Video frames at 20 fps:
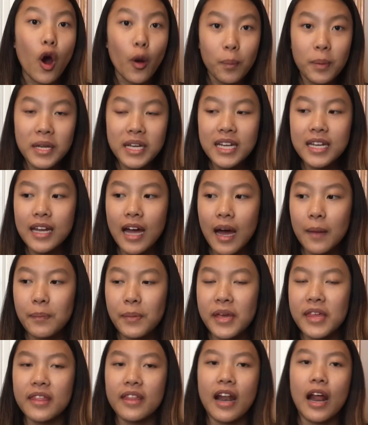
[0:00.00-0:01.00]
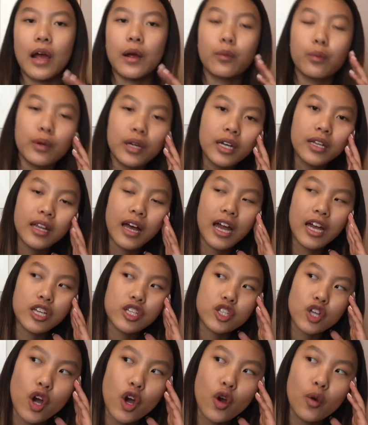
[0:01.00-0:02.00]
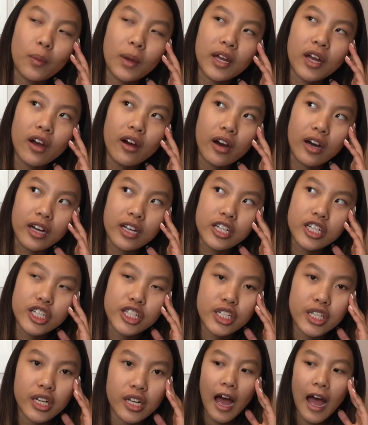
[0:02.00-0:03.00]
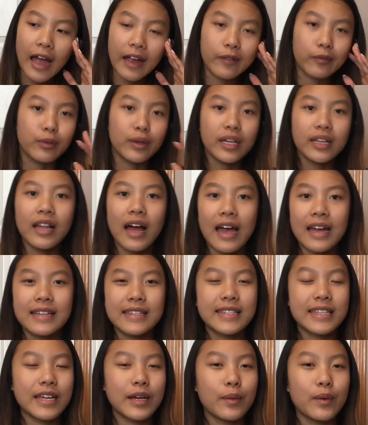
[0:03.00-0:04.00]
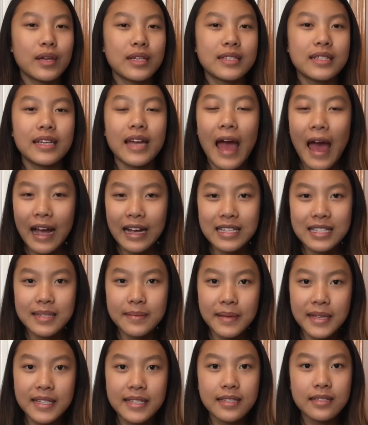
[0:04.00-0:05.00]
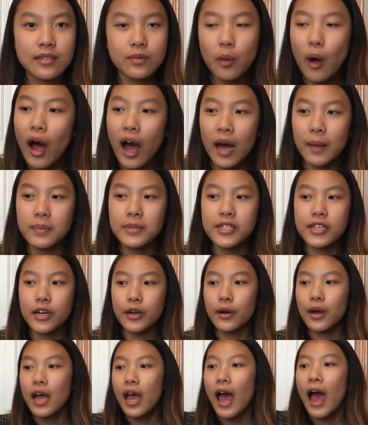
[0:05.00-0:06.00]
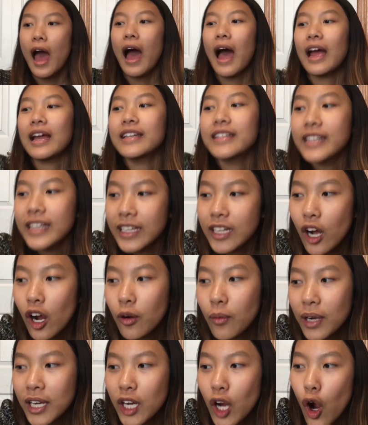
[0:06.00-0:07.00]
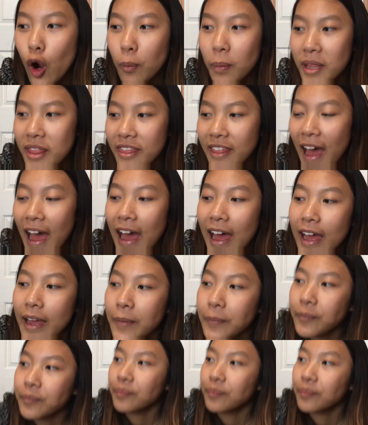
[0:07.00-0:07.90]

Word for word: opened it up and then I realized, oh my gosh. I realized it was the Xmas swap, so I did already open that.